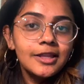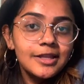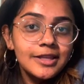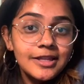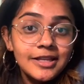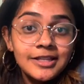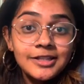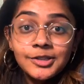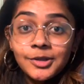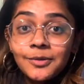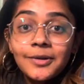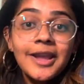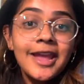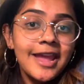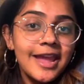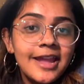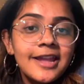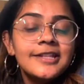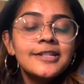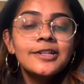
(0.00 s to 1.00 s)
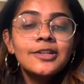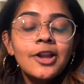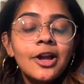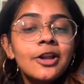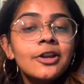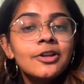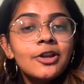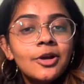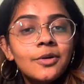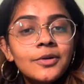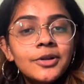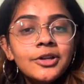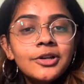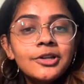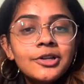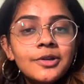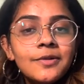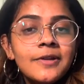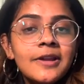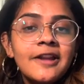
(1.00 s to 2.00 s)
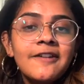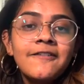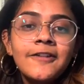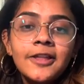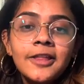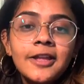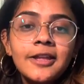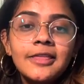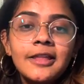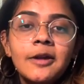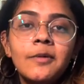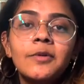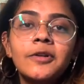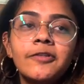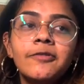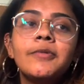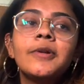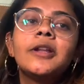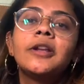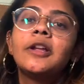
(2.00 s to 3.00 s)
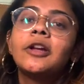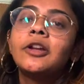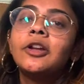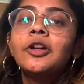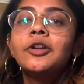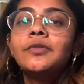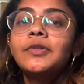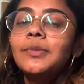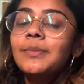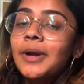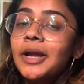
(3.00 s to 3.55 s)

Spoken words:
it's okay to not know what you're doing, I feel like that would have been a good reminder.